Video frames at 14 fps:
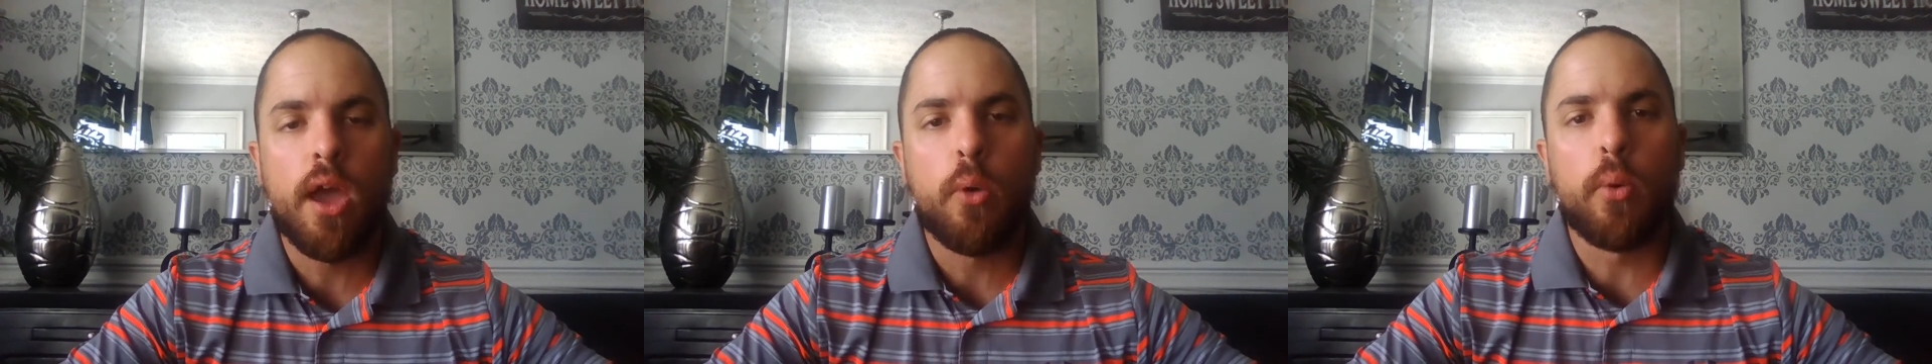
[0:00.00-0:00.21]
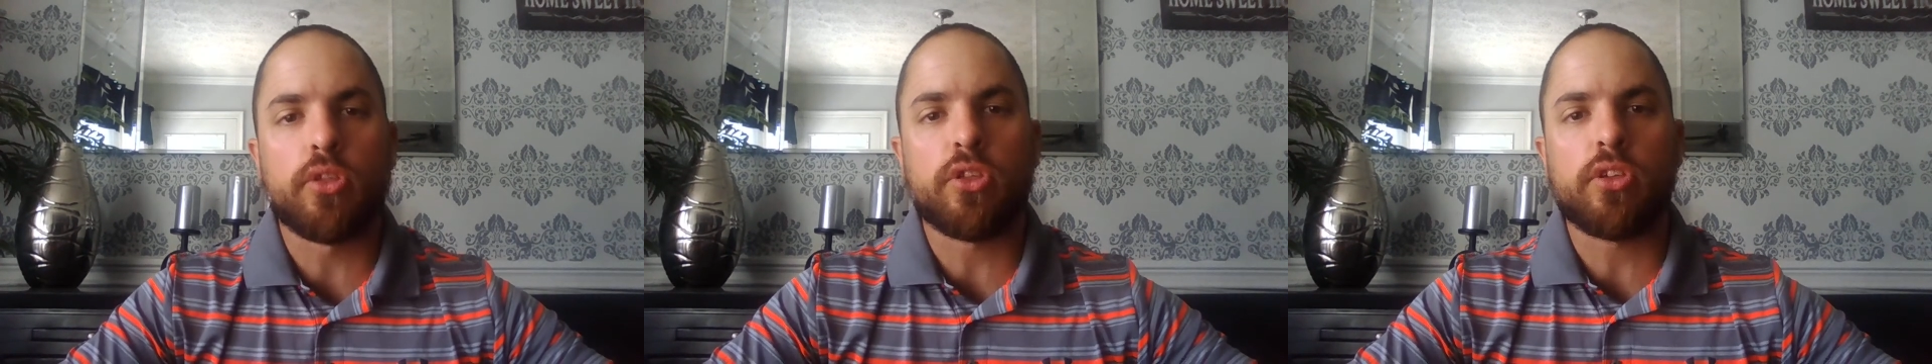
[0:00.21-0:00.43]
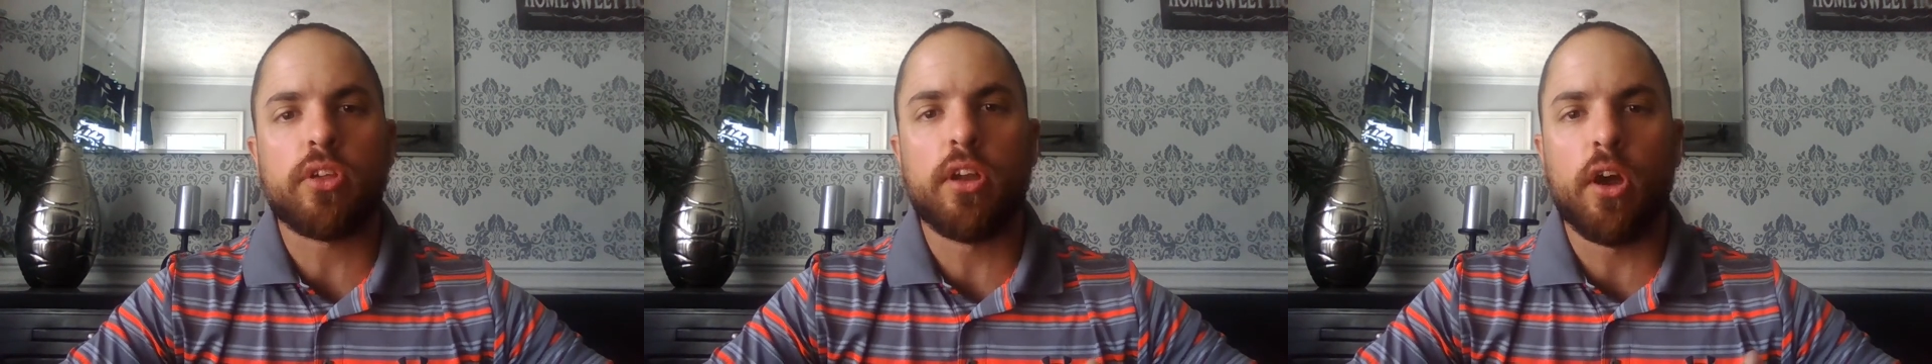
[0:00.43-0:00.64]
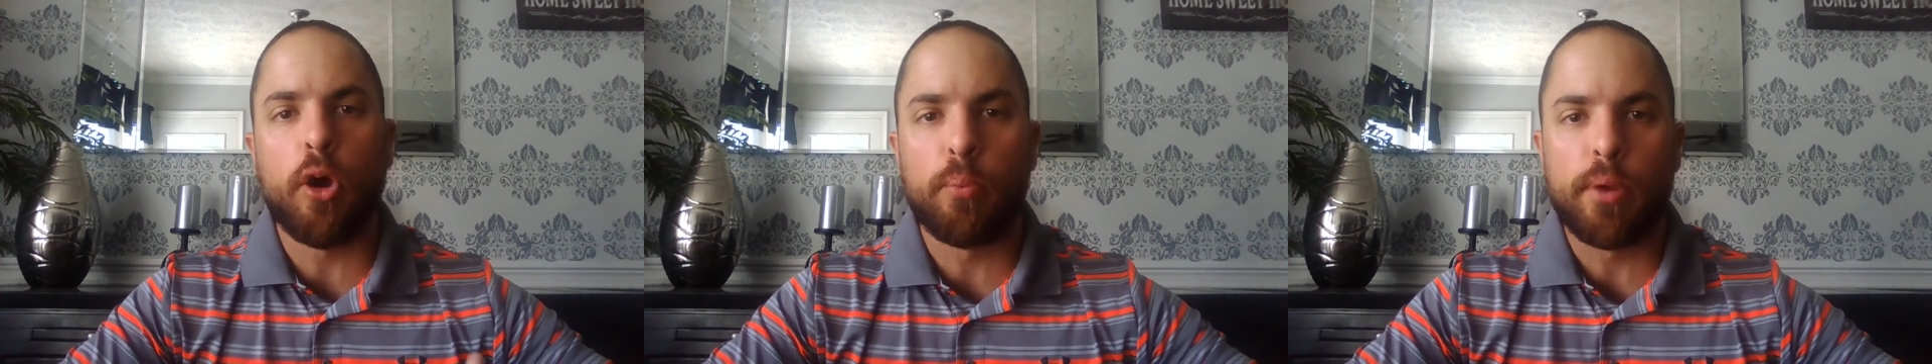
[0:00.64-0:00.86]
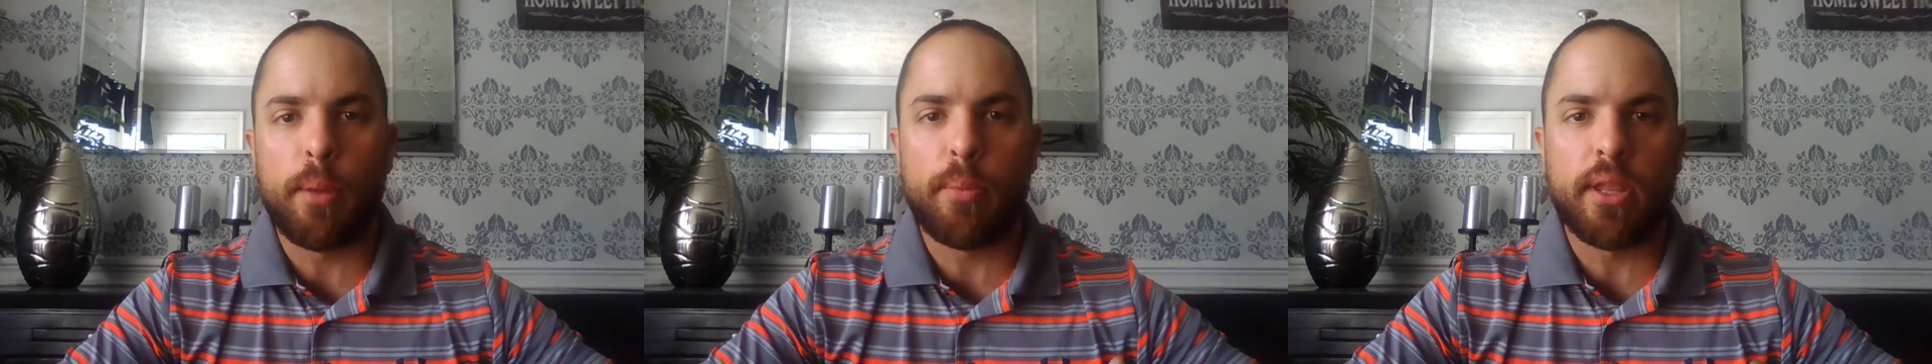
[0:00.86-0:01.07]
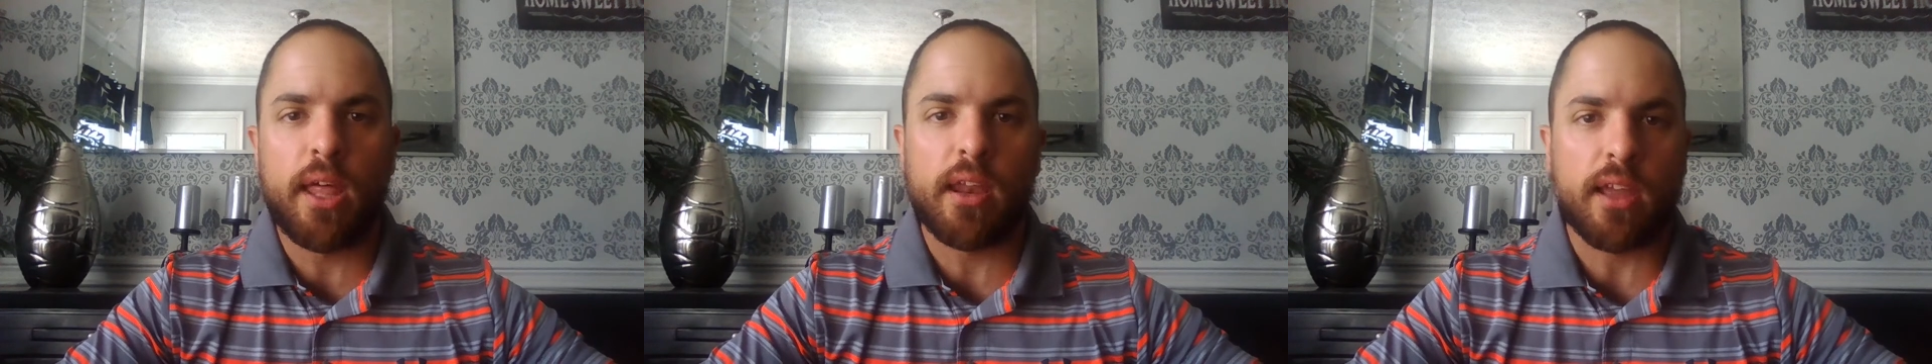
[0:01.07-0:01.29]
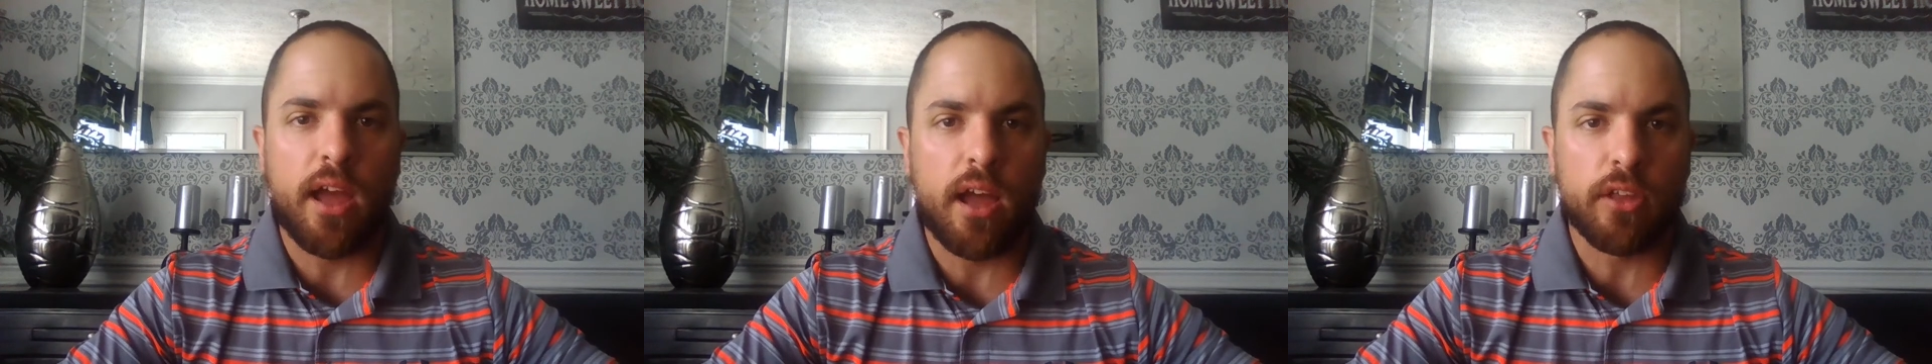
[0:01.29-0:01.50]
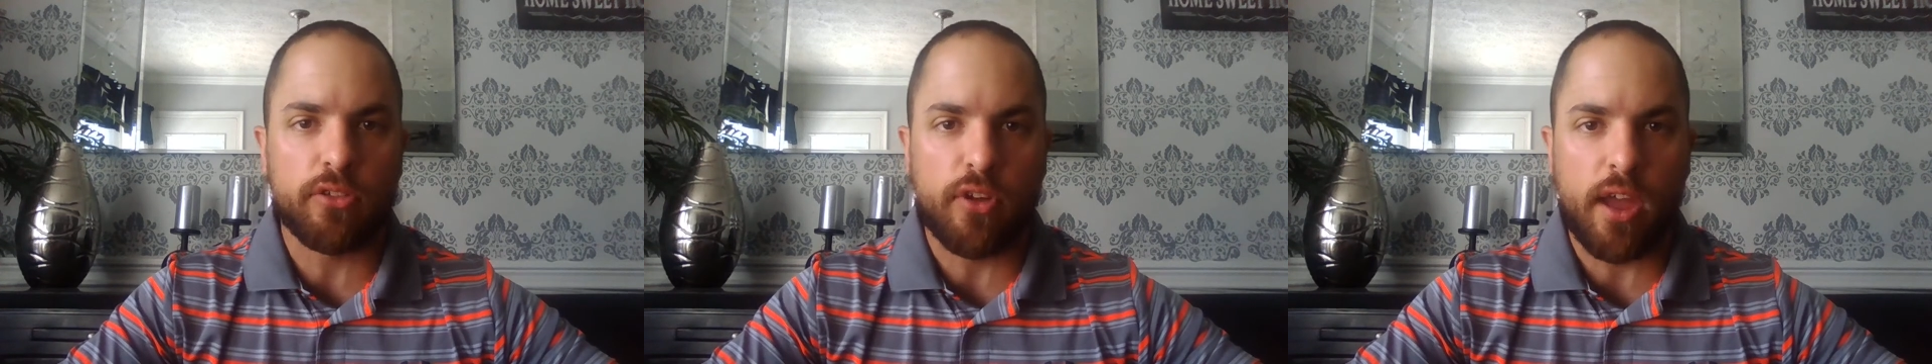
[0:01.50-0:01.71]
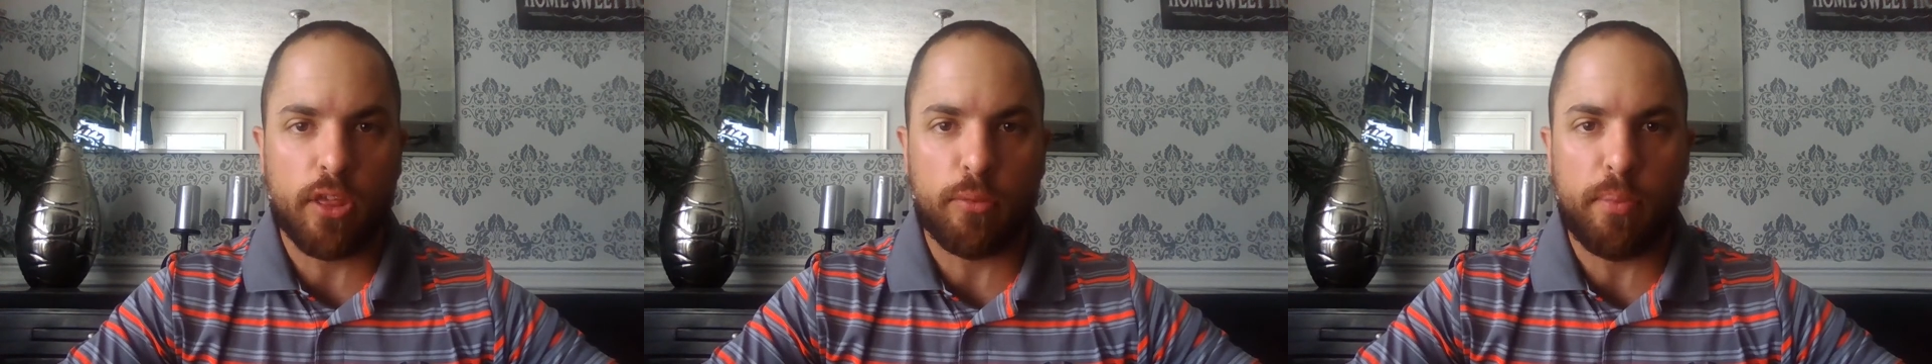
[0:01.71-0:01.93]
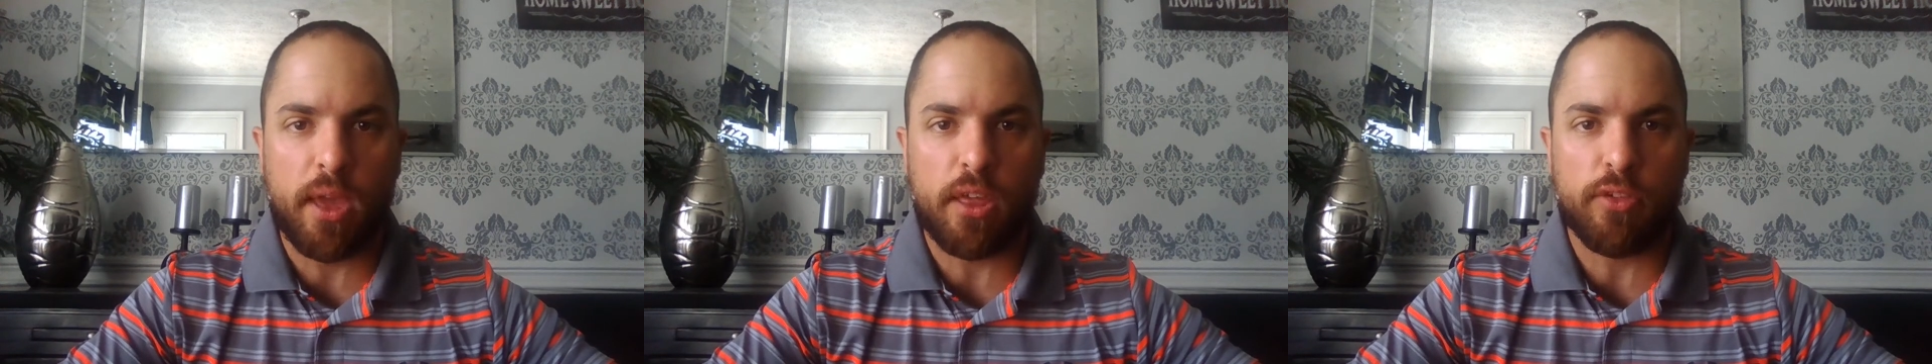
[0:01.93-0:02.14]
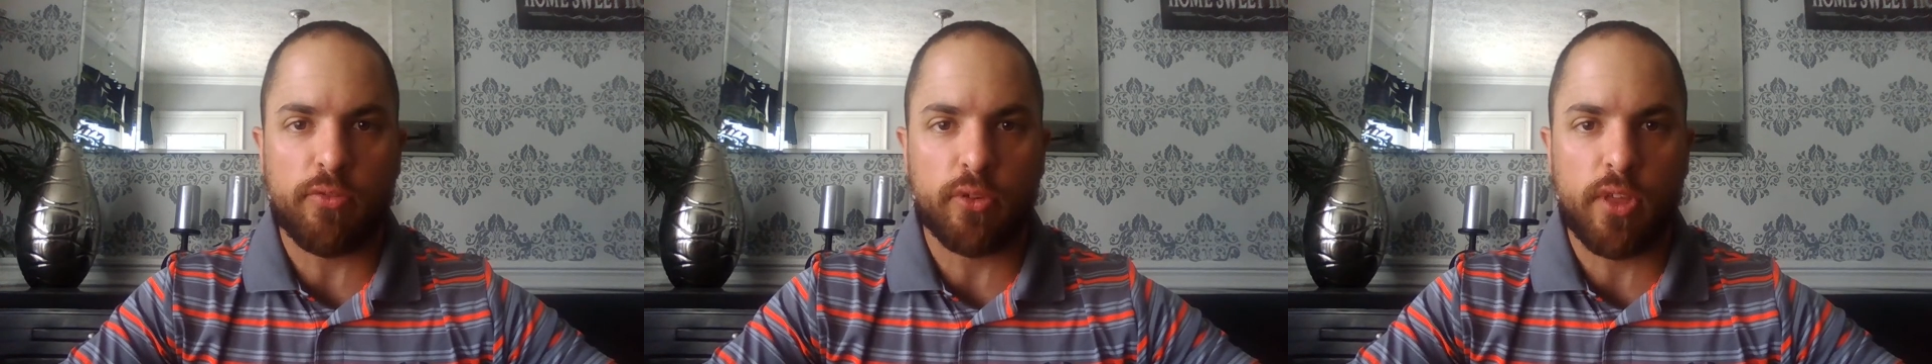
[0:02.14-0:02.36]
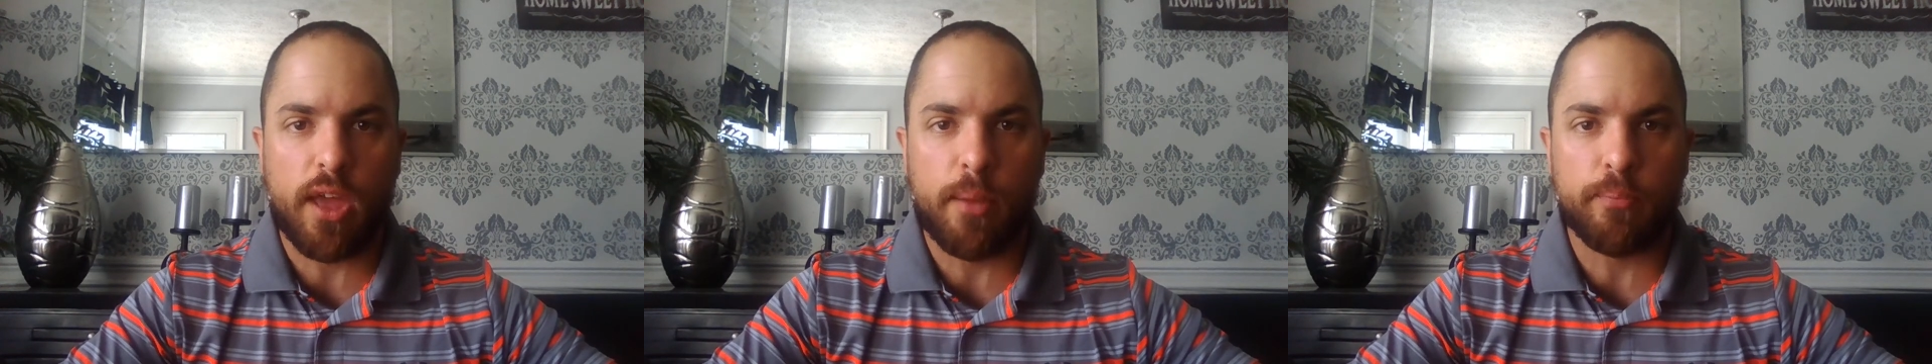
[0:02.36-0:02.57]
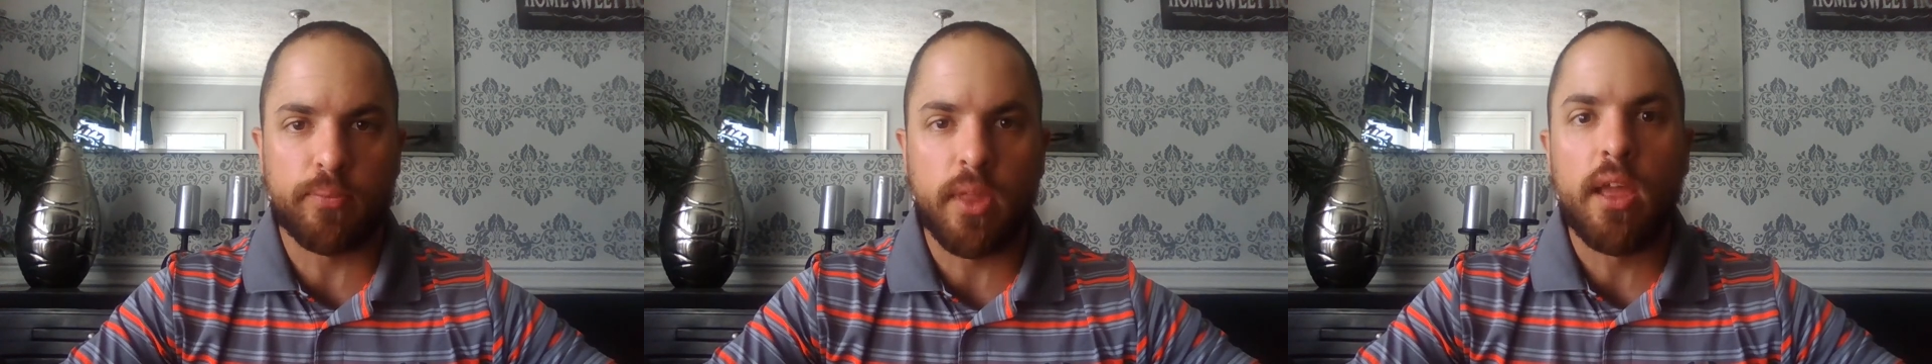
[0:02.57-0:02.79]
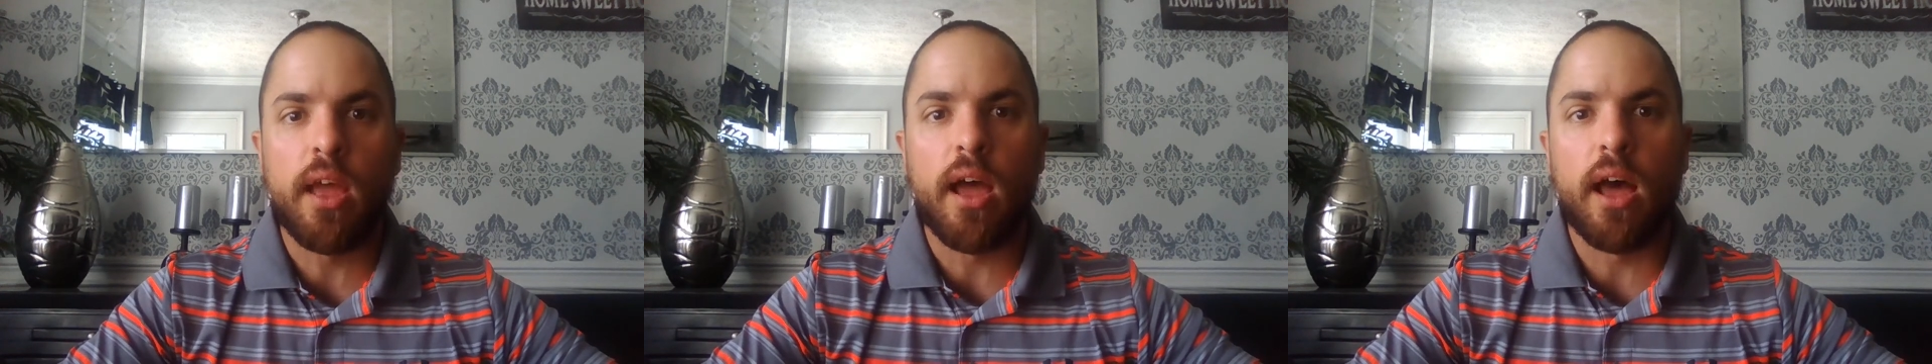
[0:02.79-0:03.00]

which is going to open up a lot of contract space for them,